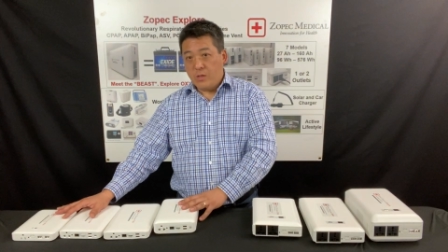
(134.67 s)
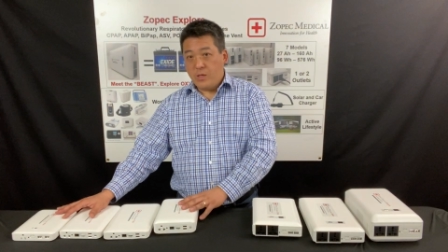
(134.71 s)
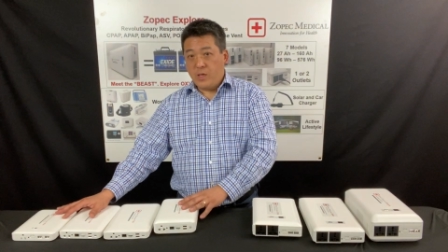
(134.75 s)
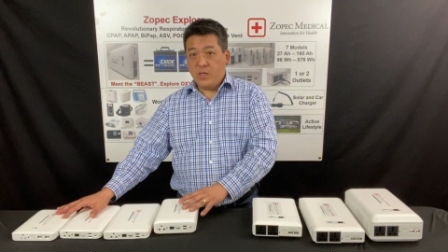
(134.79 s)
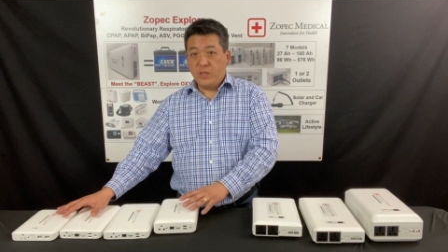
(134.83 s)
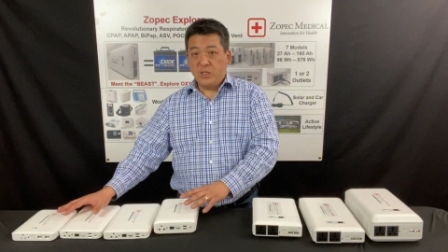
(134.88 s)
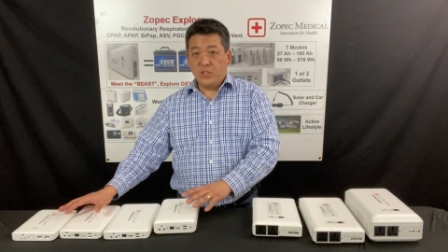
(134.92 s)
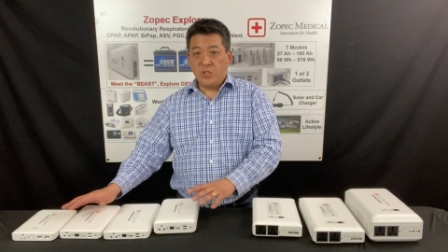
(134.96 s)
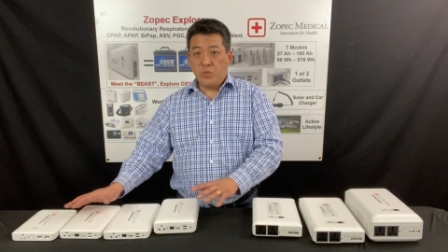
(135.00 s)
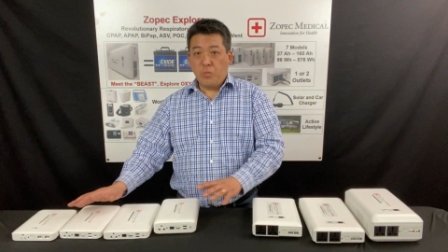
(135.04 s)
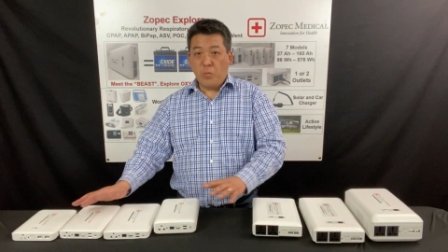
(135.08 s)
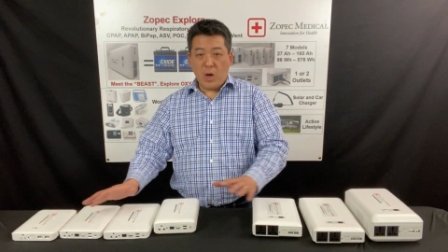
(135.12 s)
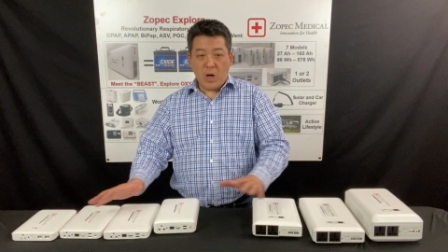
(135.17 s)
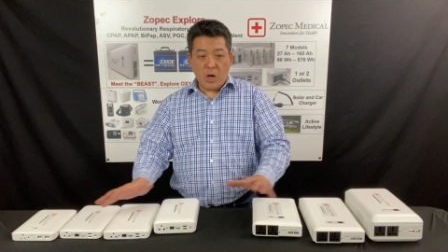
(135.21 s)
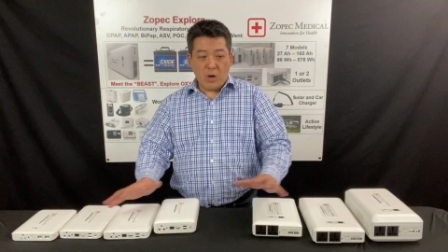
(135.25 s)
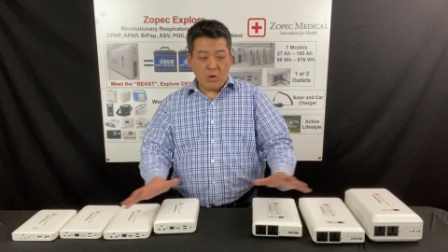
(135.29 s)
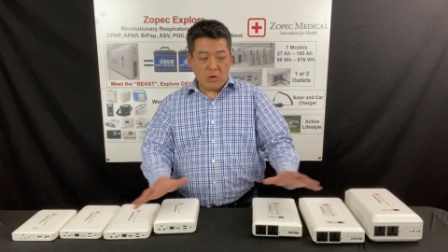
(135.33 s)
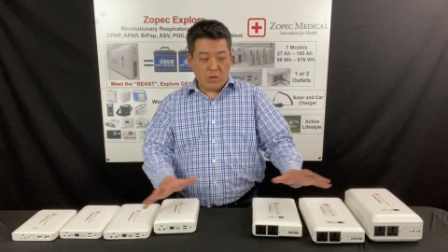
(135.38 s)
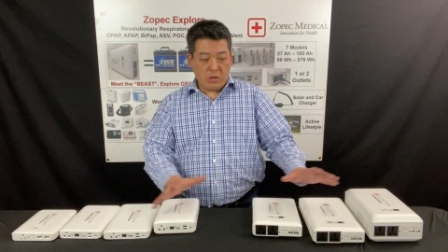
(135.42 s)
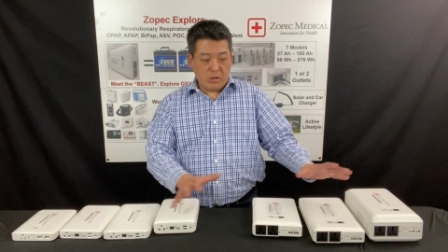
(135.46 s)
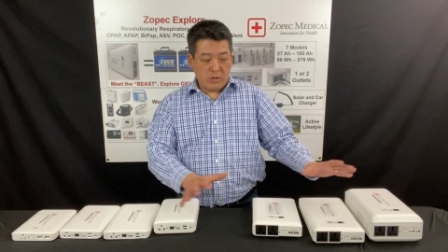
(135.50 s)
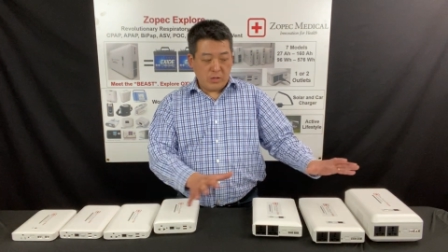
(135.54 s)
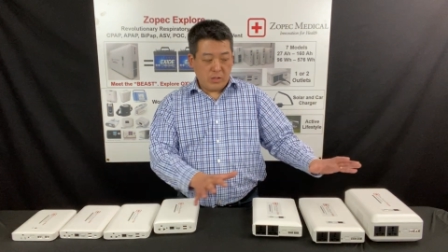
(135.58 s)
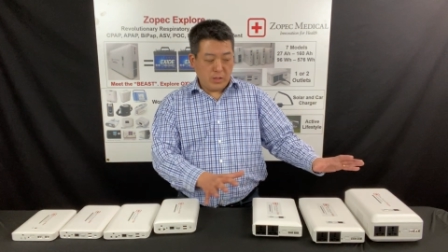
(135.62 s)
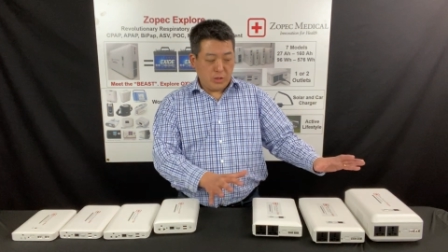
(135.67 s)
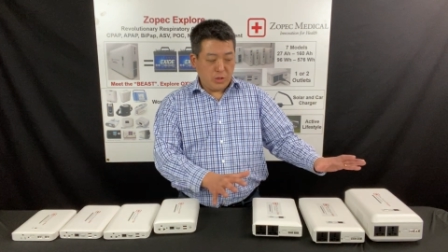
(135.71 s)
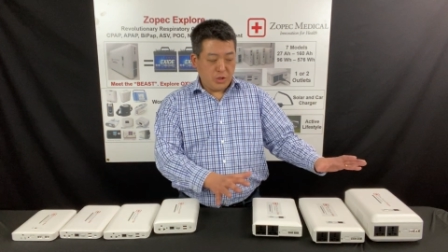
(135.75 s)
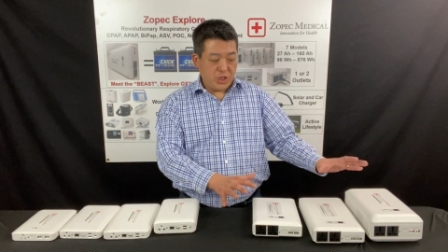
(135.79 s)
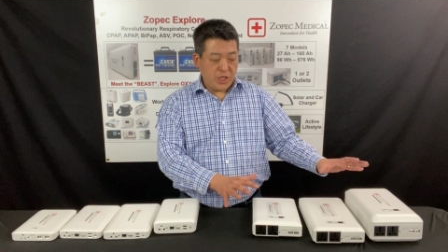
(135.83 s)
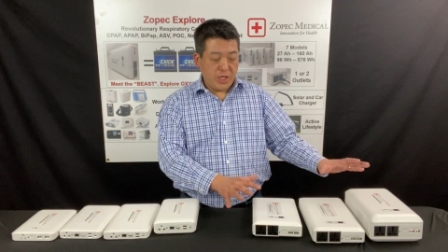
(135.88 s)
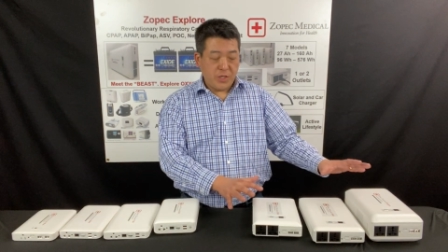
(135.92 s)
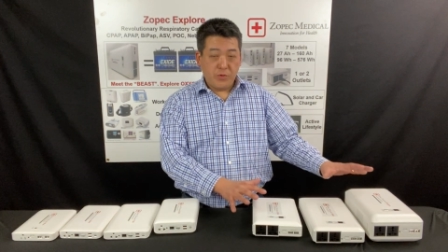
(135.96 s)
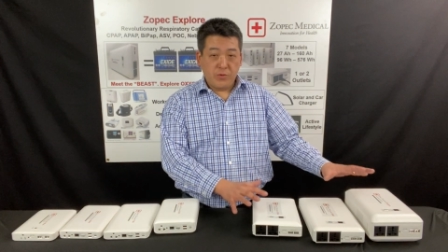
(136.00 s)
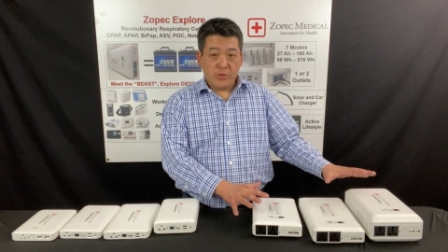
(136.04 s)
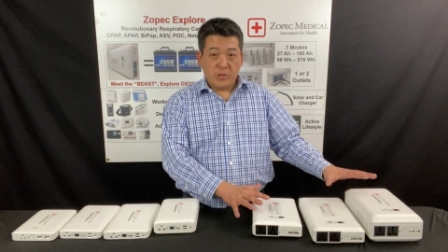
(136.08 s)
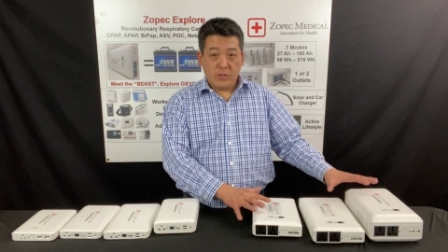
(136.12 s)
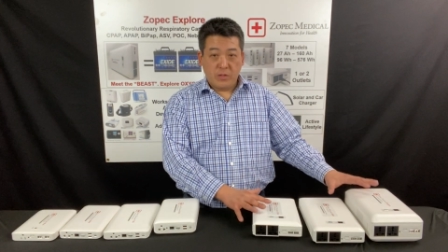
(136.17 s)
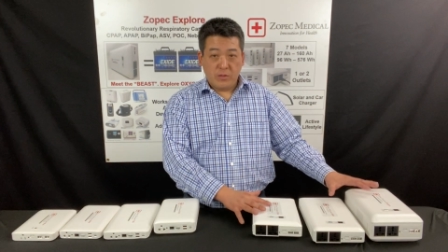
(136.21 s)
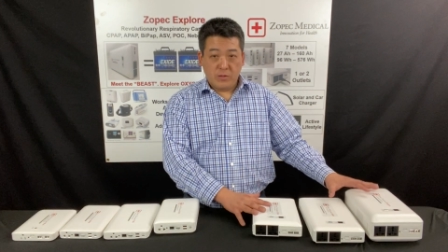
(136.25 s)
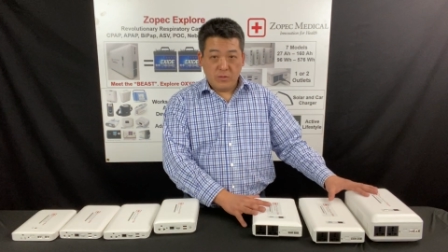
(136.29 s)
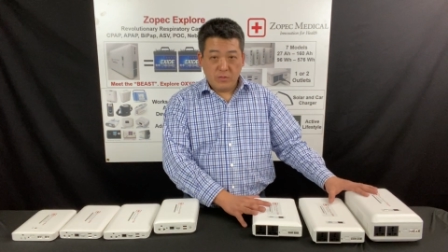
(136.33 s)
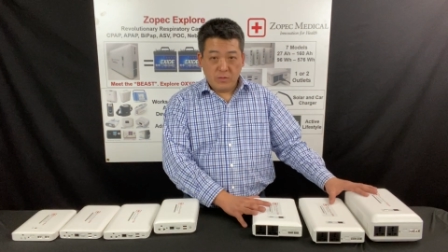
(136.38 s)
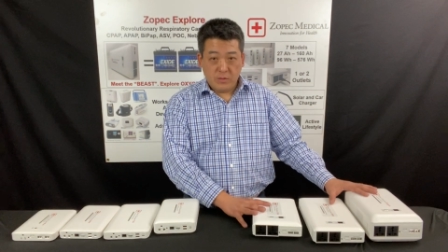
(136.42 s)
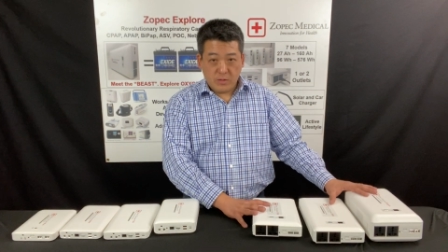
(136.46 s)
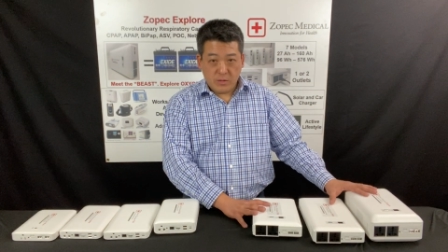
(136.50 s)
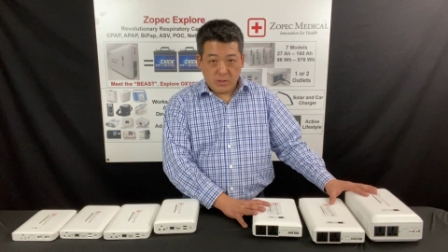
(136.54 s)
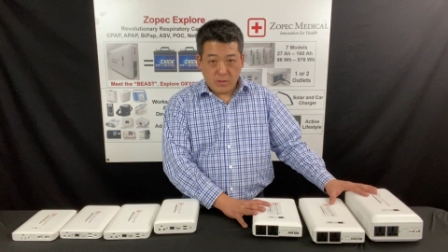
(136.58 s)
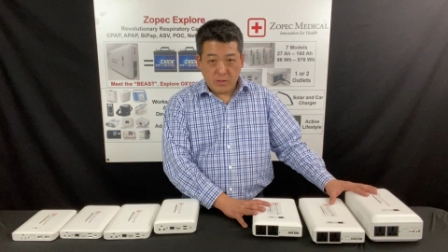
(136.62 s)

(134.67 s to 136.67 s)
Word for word: is smaller in general